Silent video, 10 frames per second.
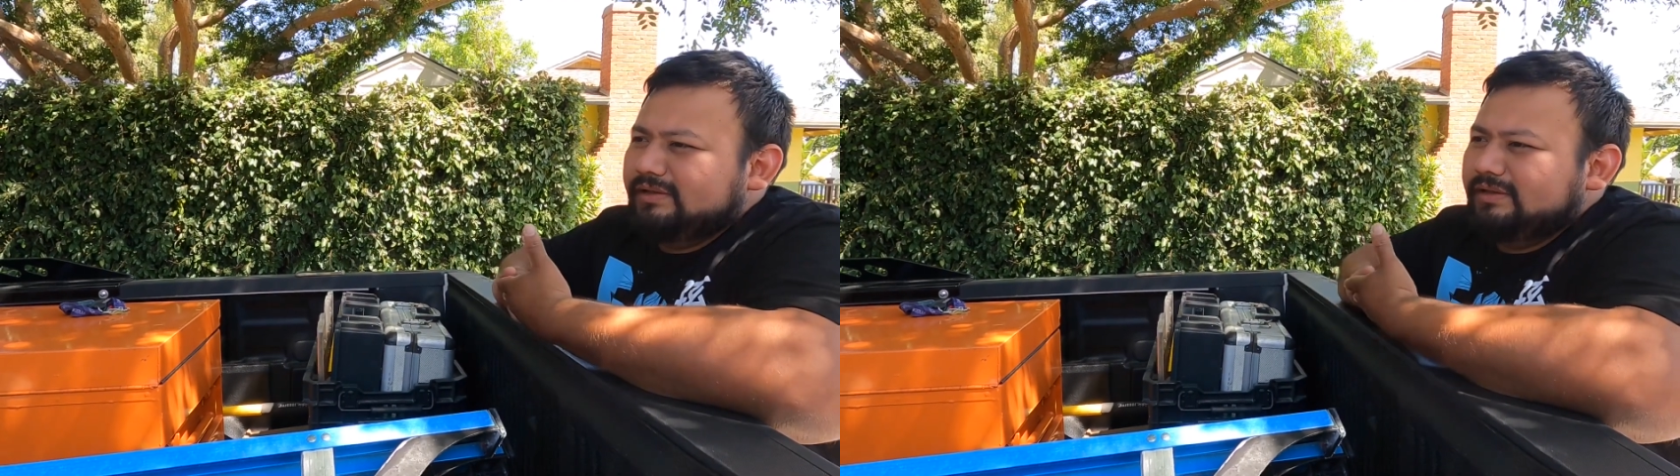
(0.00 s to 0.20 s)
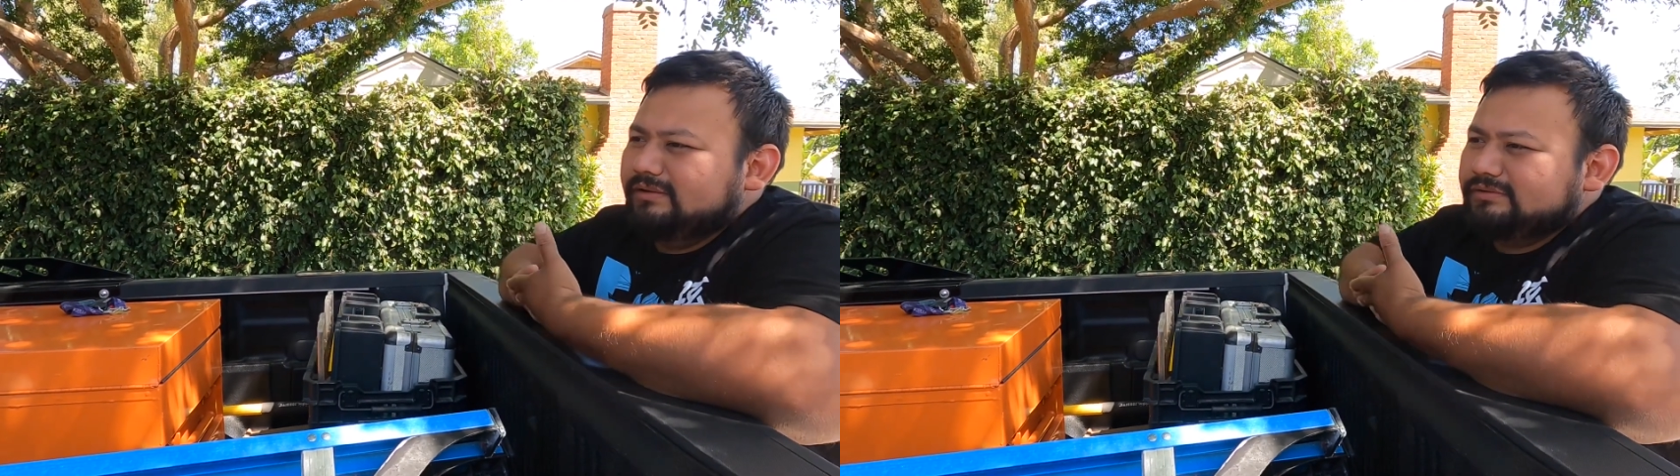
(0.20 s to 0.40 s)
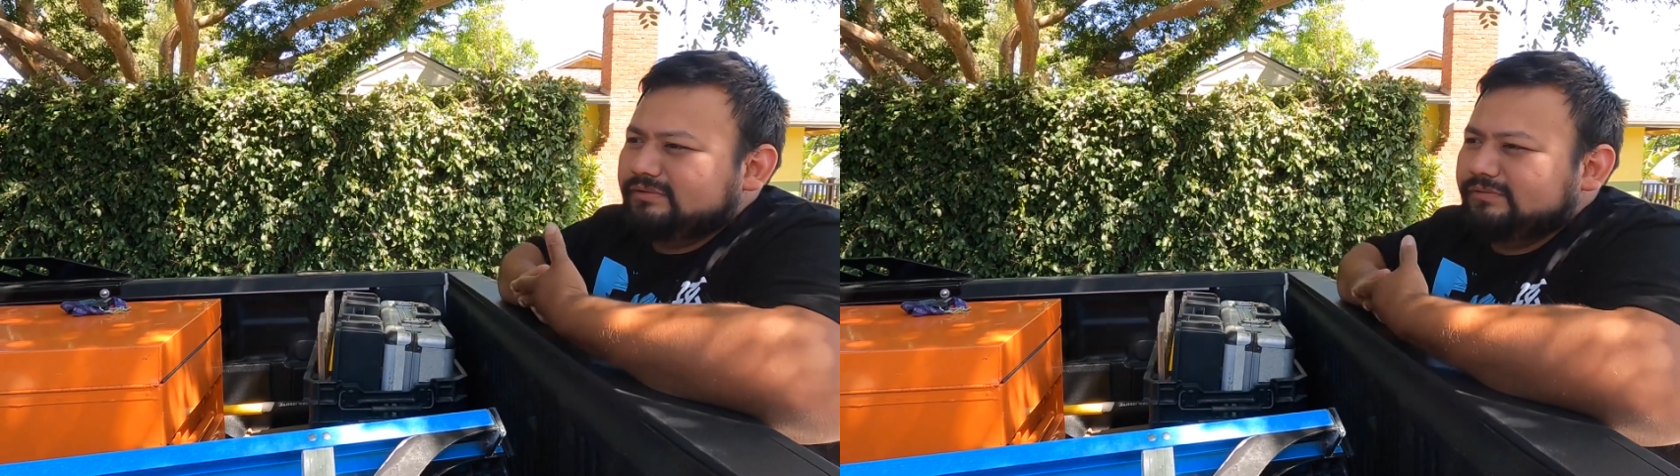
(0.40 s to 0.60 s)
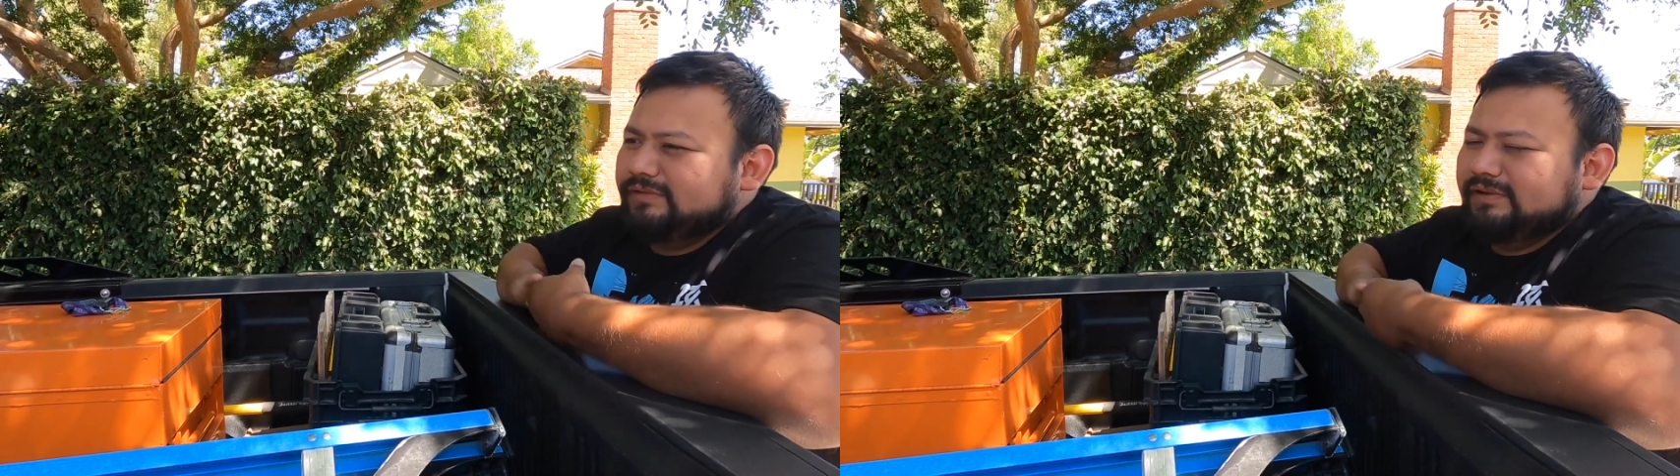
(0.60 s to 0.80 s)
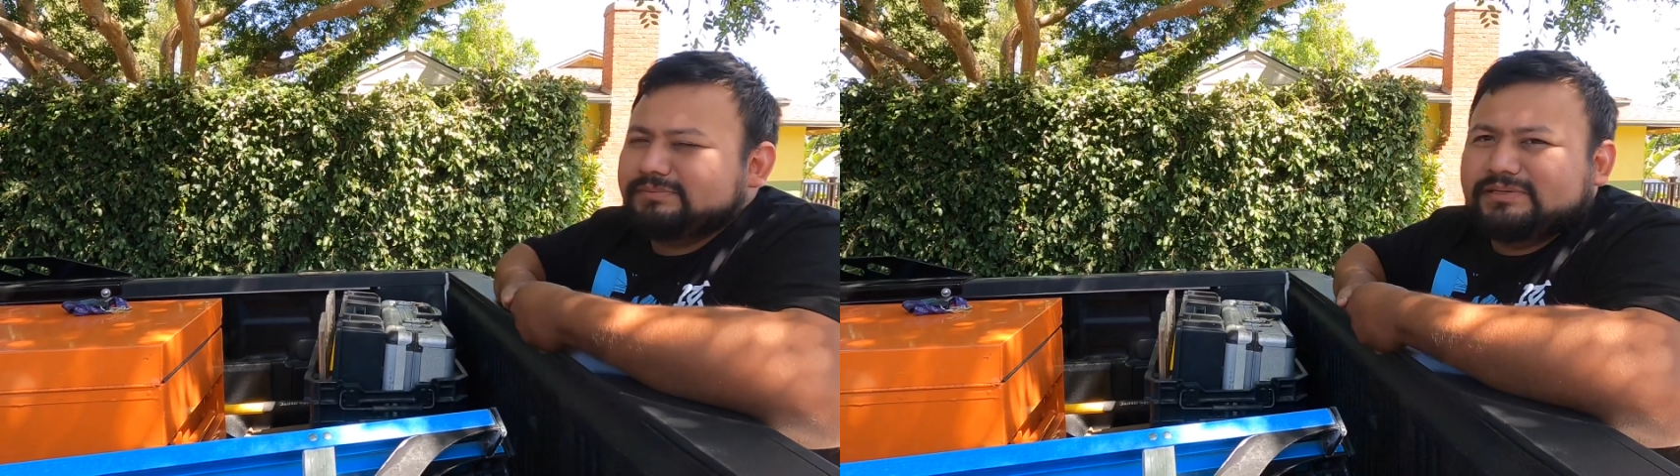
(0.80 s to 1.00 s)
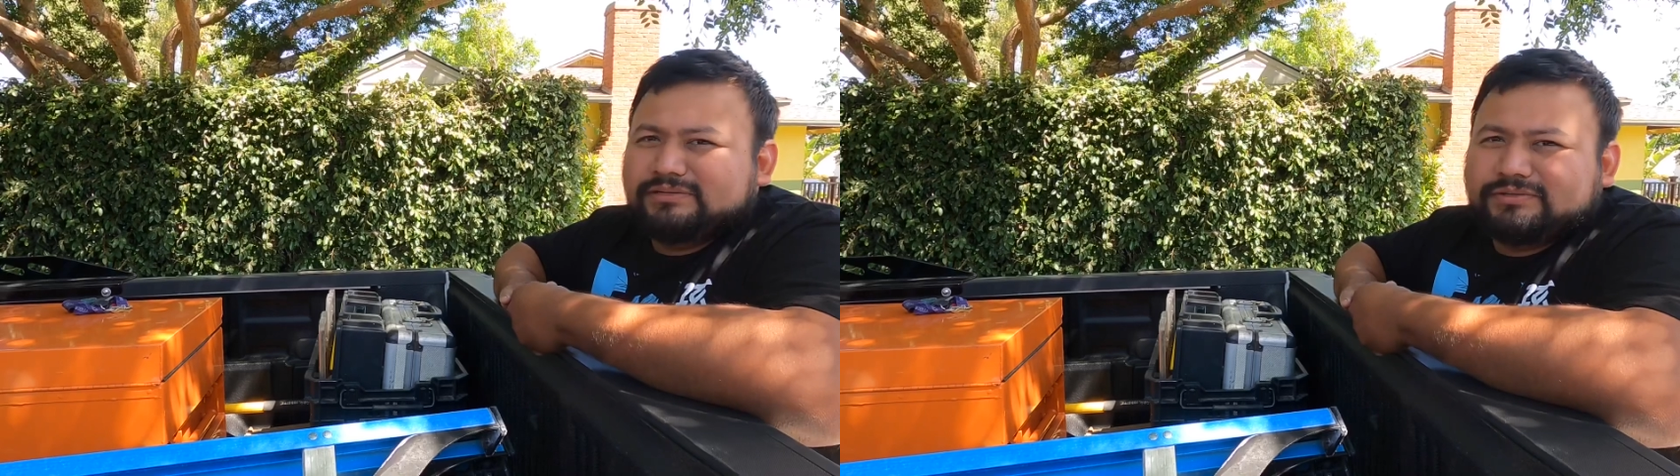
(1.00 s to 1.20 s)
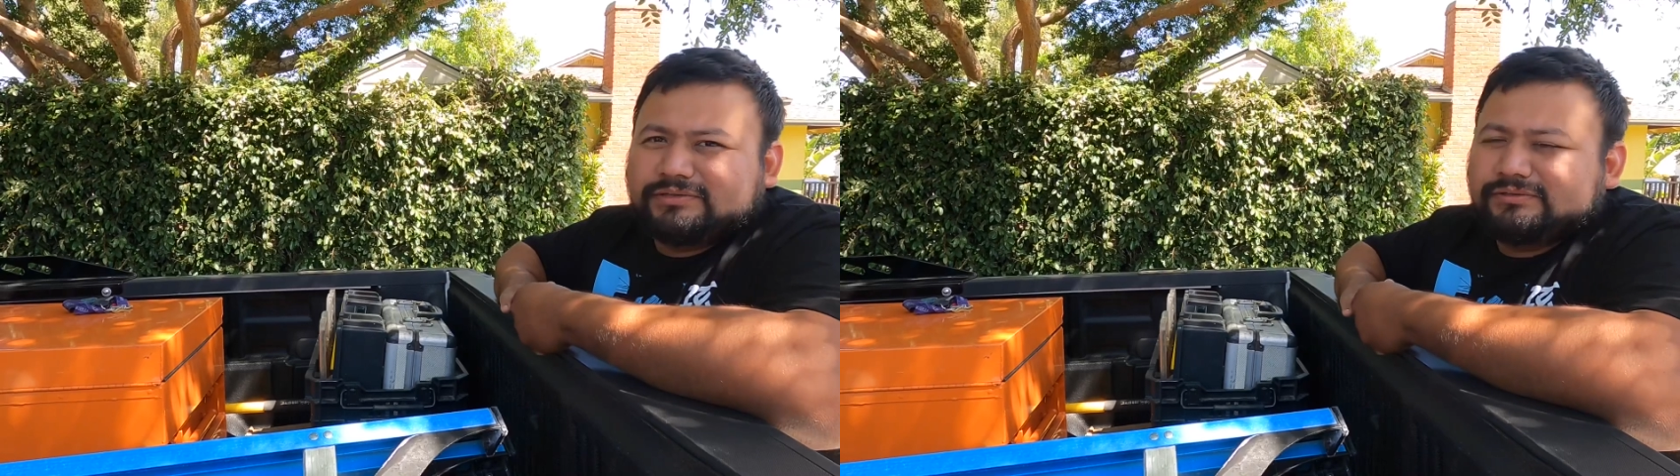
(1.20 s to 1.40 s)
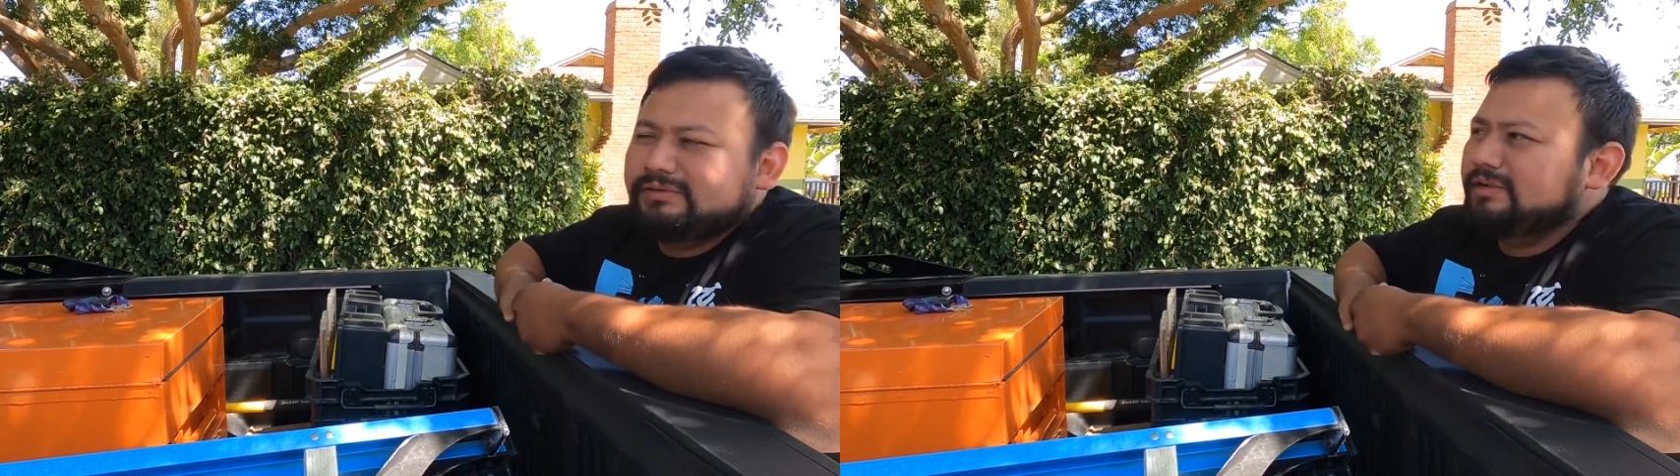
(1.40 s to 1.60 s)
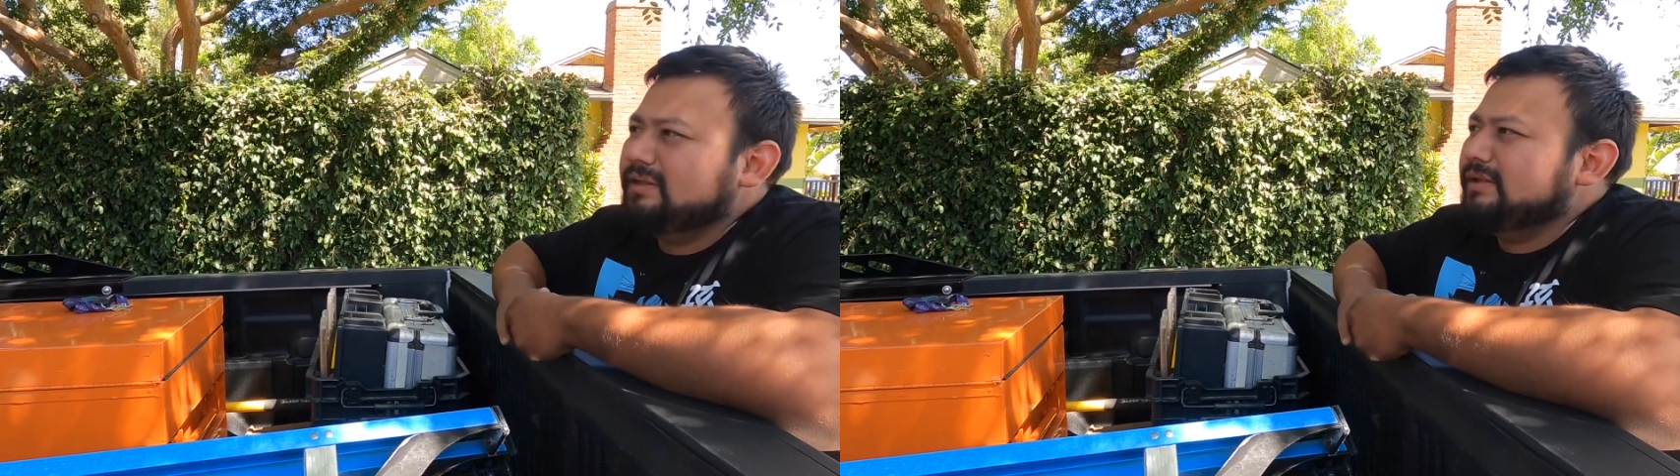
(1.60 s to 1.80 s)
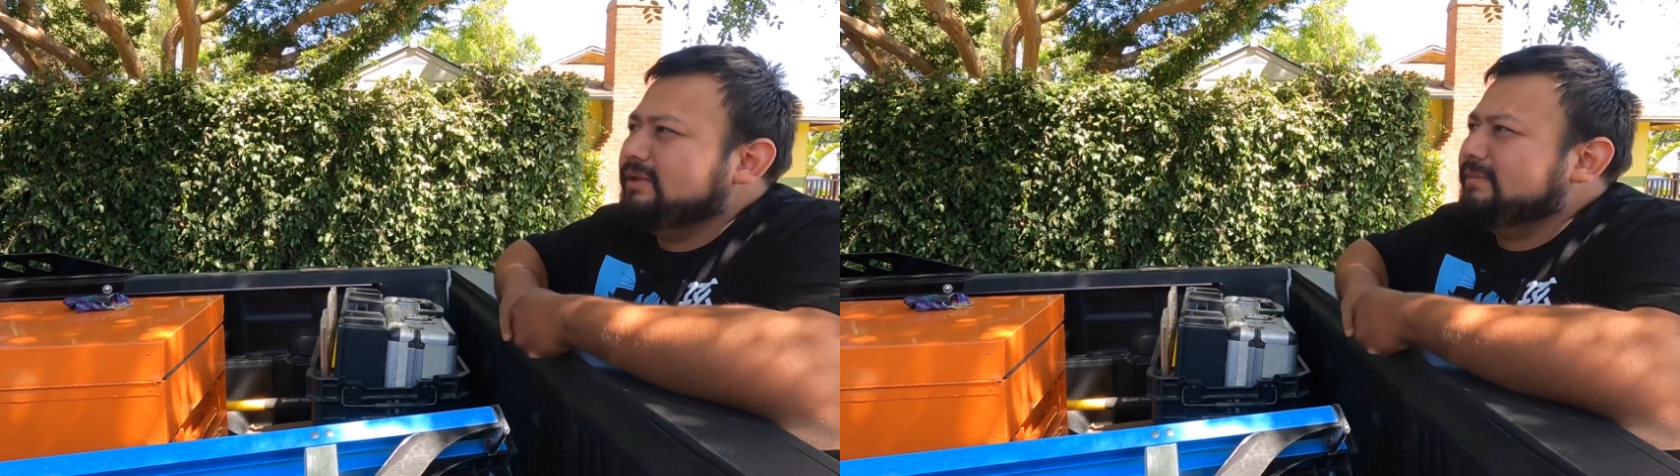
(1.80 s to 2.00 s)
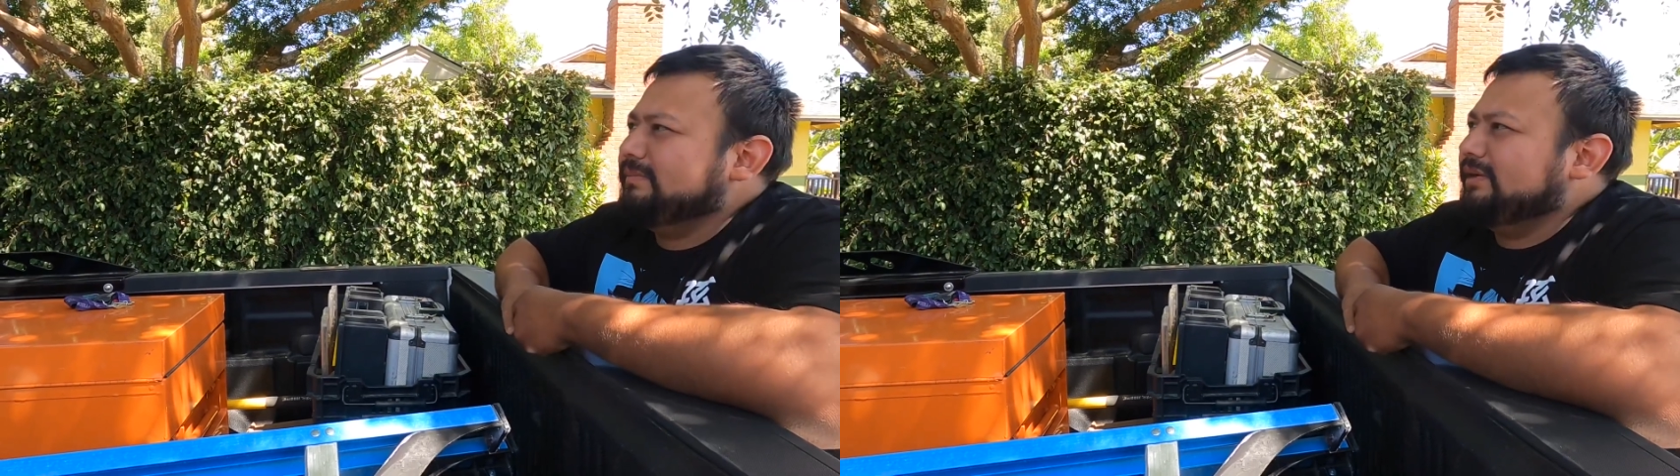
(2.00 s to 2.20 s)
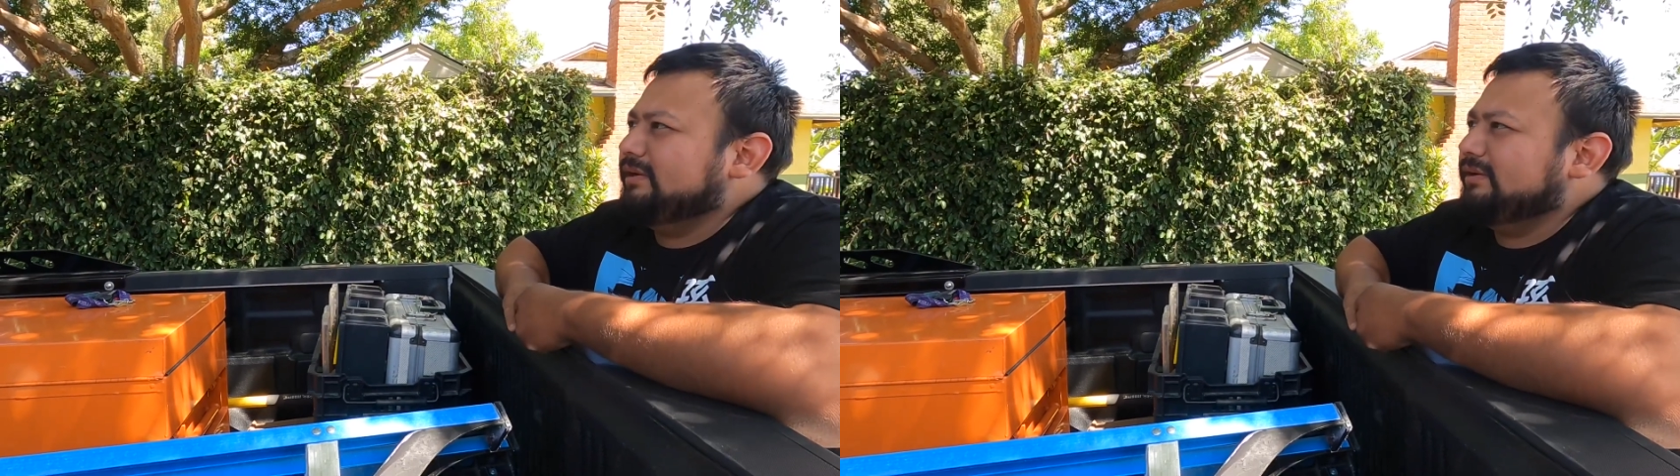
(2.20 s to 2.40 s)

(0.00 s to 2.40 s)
and also a Phillips and a drill. But